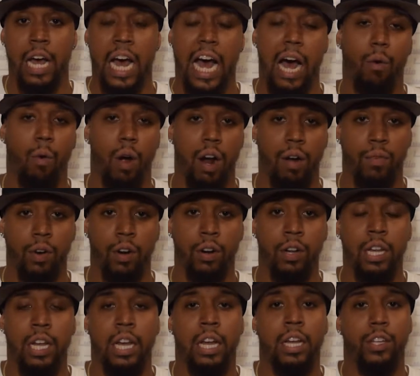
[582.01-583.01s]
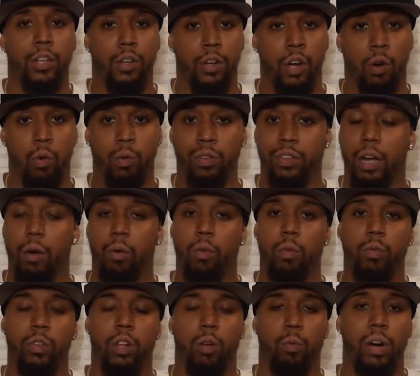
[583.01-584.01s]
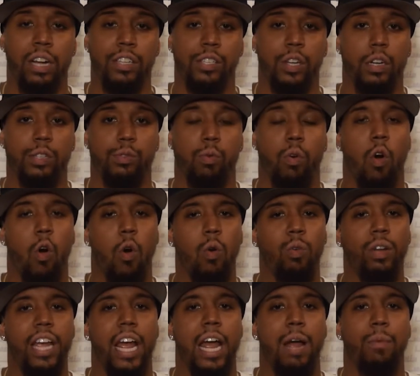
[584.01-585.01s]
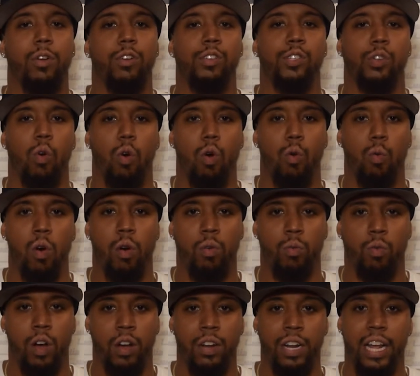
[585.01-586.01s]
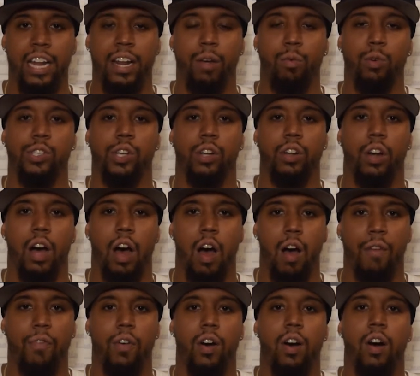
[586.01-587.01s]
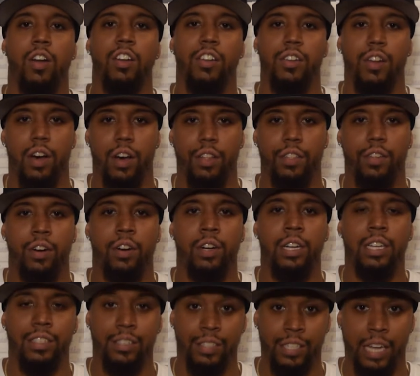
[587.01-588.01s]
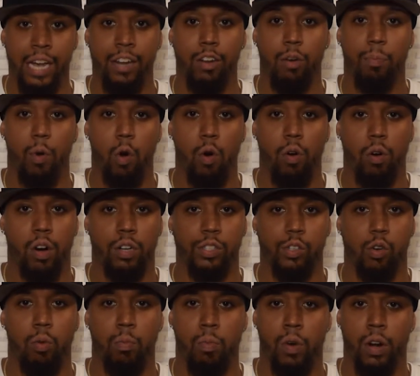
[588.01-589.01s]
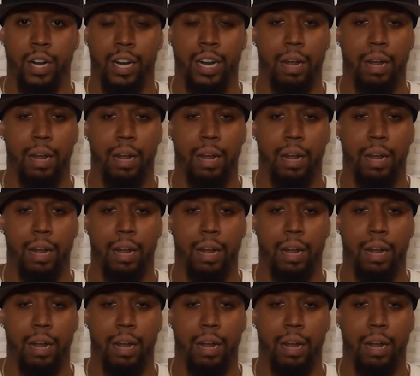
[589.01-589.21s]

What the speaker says: However, you know, the Red Sox were only able to score 1 run, and it was off of another Xander Bogaerts home run.